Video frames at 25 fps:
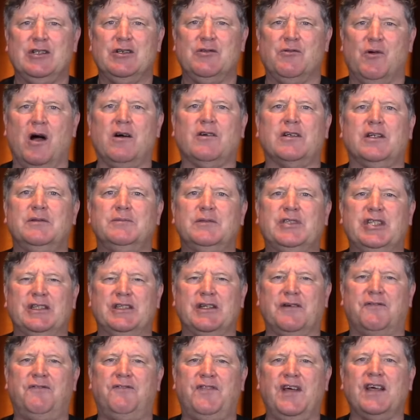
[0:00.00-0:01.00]
Welcome to
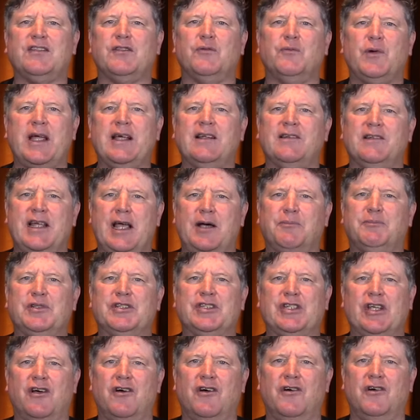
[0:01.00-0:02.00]
the fifth weekly
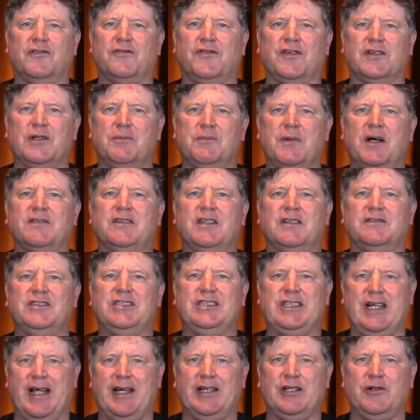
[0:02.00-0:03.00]
episode for the month of
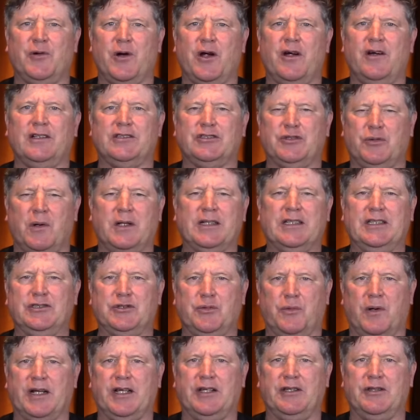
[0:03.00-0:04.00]
January twenty
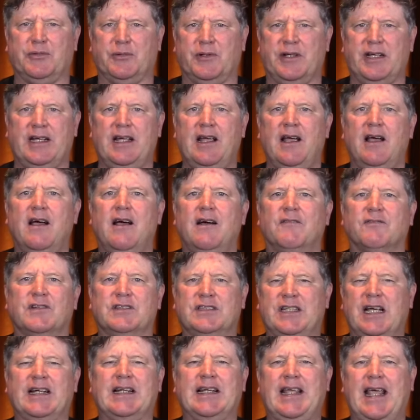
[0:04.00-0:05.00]
twenty-three for
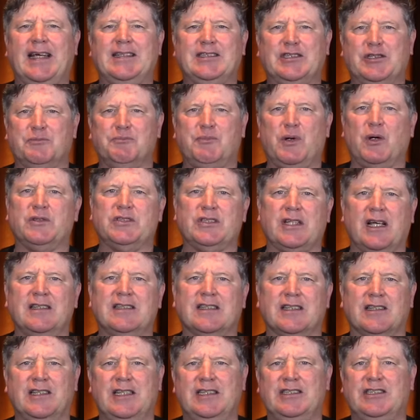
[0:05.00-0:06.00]
Dedication
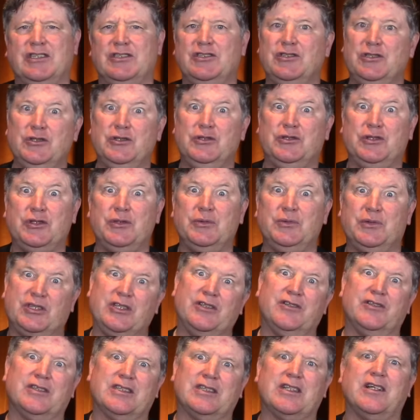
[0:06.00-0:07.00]
Post-Isolation YouTube
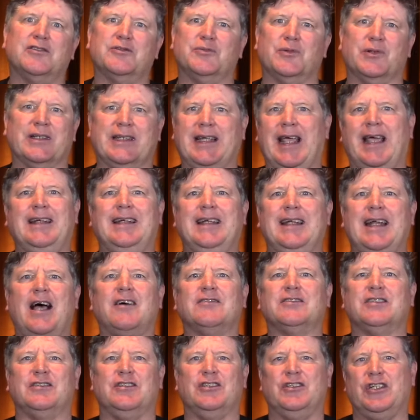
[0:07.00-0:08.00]
series, because we're getting it
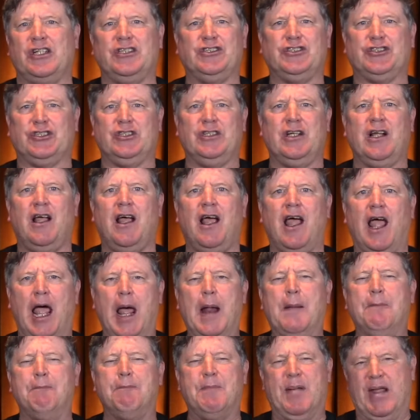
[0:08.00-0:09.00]
out to the nation
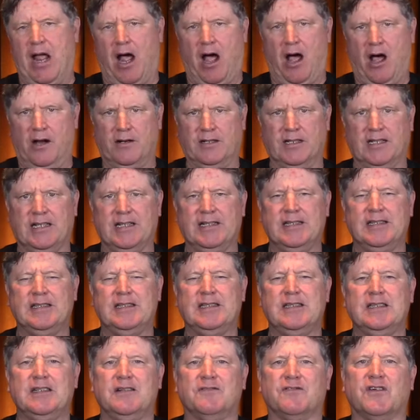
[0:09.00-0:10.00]
and beyond.
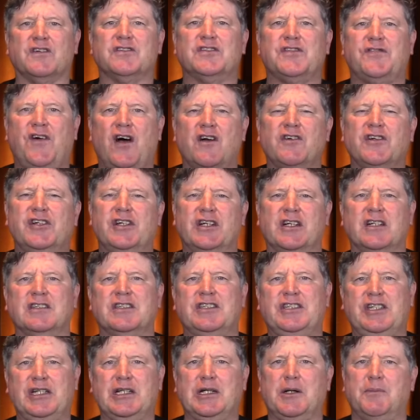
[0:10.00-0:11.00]
First photo you're going to
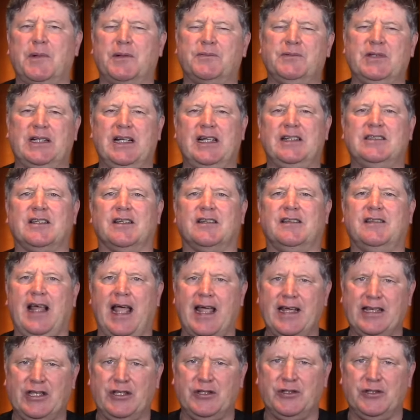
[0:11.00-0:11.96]
see come up today is a thank